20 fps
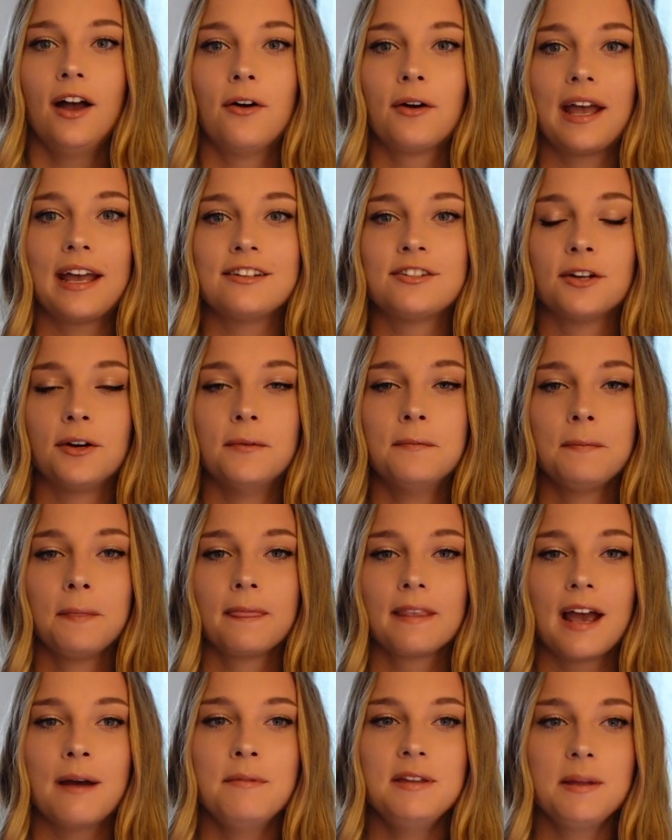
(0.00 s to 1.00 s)
Okay, so
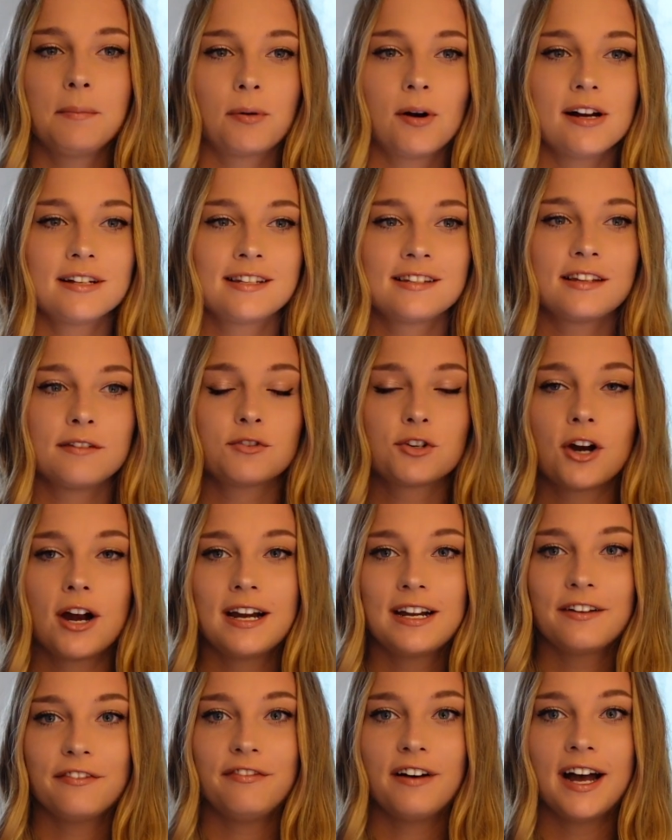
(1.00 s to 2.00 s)
I'm in the process of
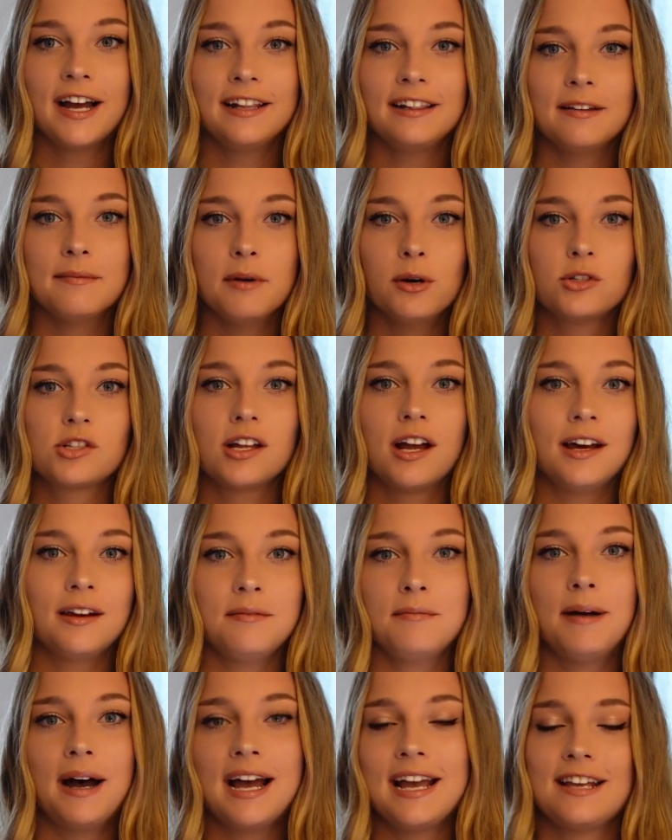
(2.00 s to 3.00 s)
trying to find the most
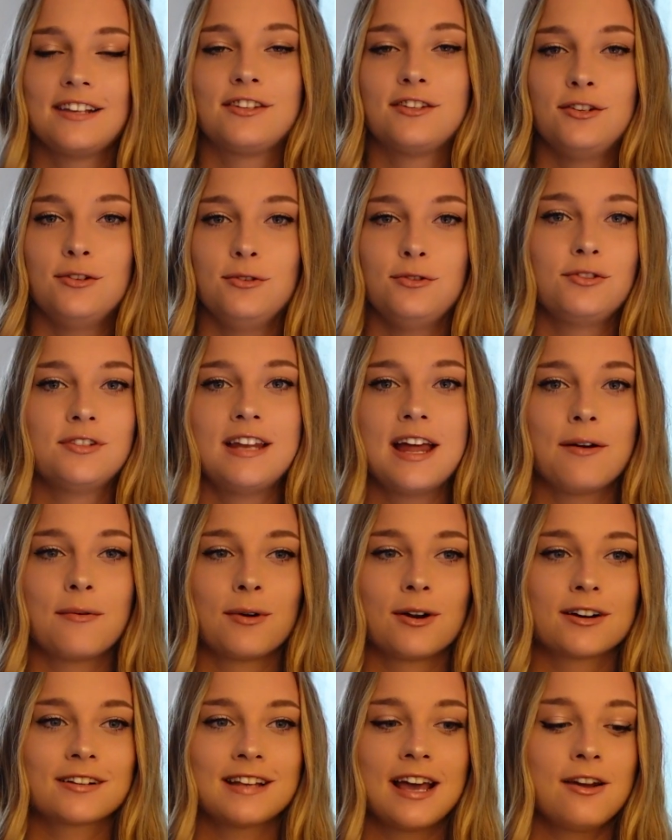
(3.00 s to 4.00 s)
unbiased news
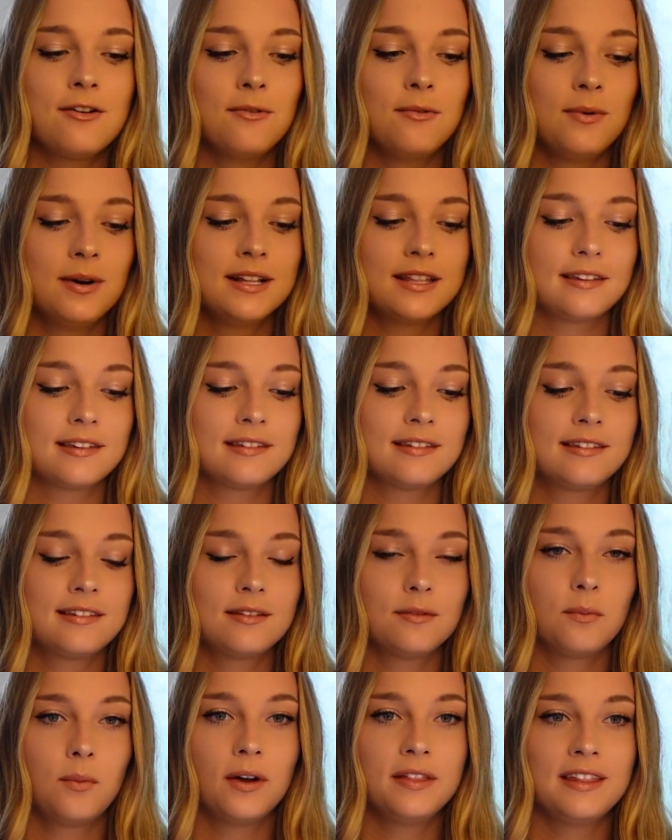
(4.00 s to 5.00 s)
networks. I don't want
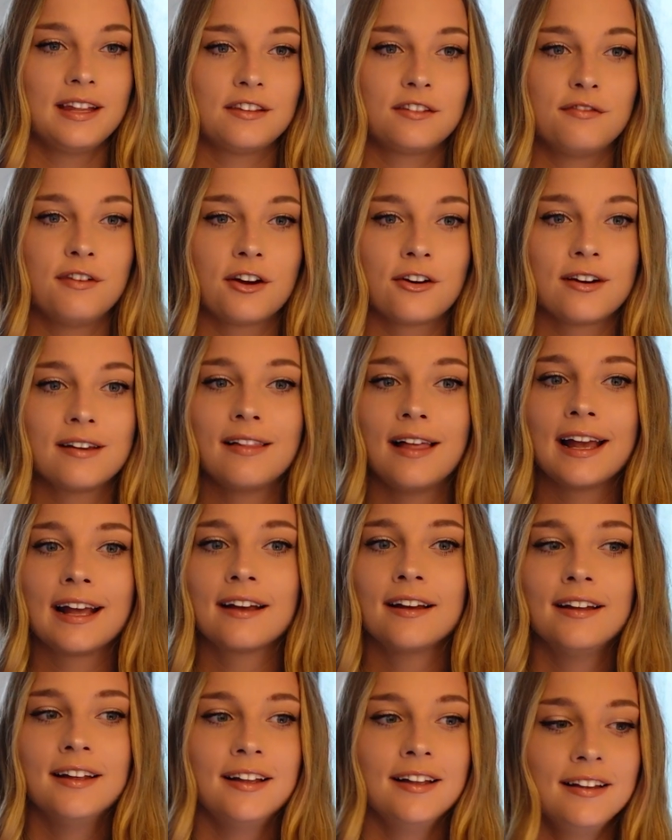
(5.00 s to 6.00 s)
one that's very
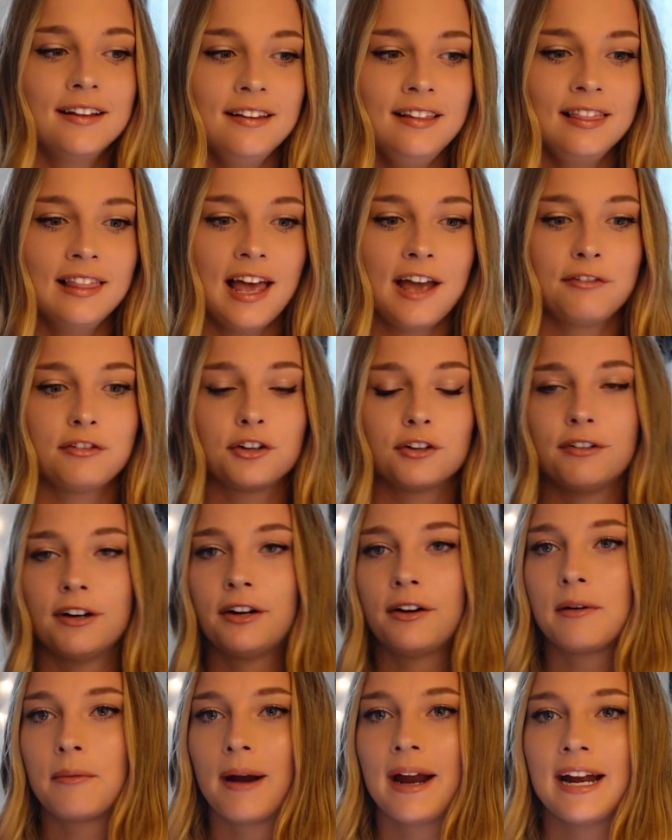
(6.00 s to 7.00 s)
like left or
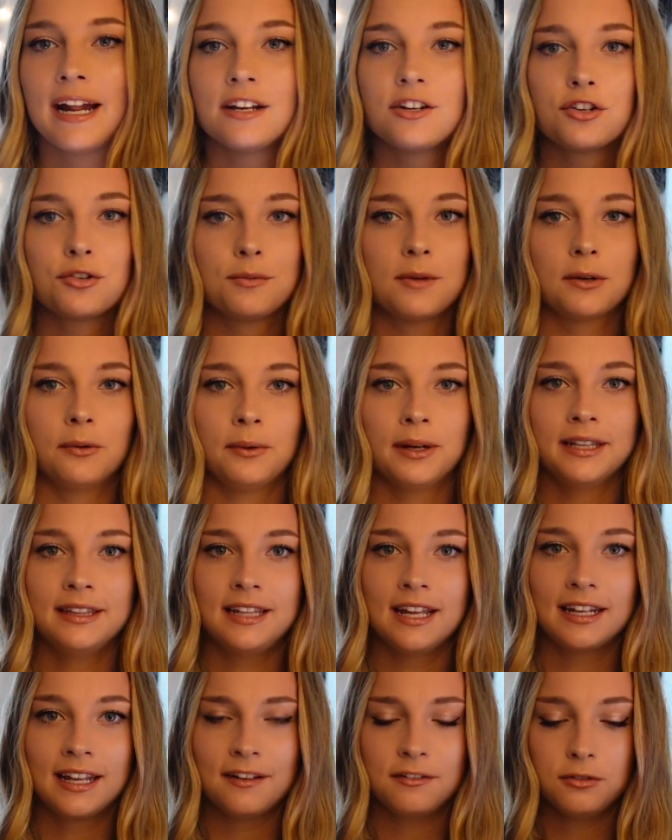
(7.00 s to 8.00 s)
very right. I just want
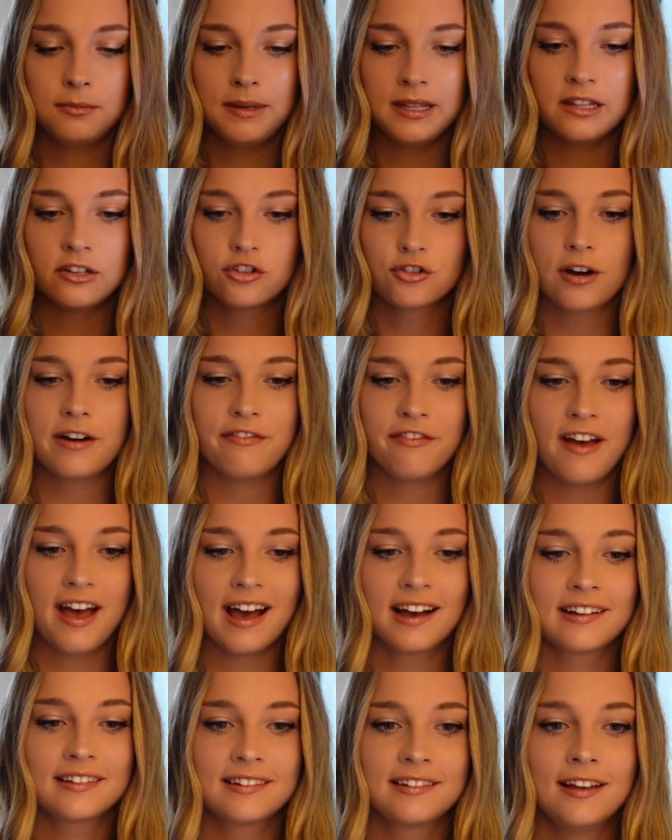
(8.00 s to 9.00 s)
one that gives me the straight
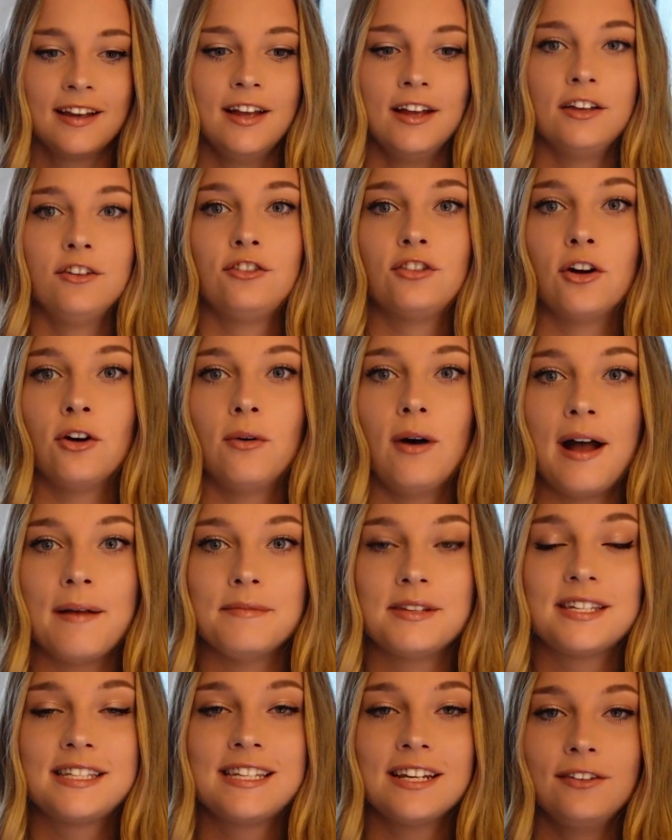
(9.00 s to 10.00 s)
facts. So
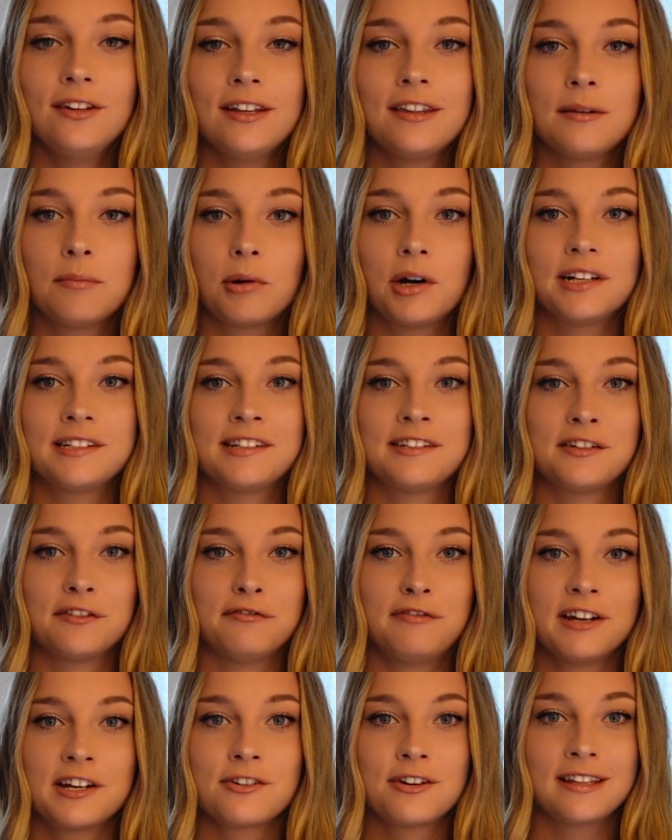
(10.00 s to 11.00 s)
I'm still in the process
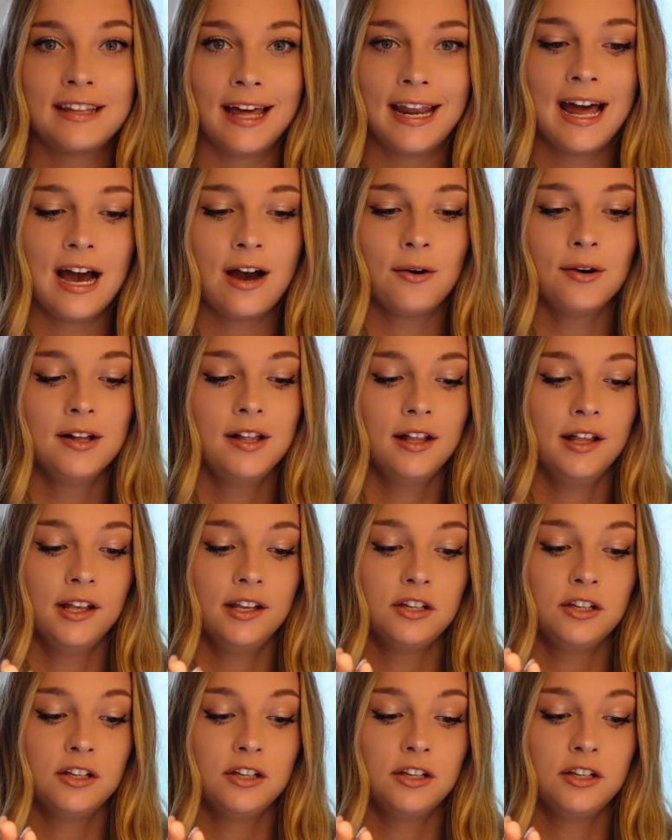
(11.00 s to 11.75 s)
of figuring that out.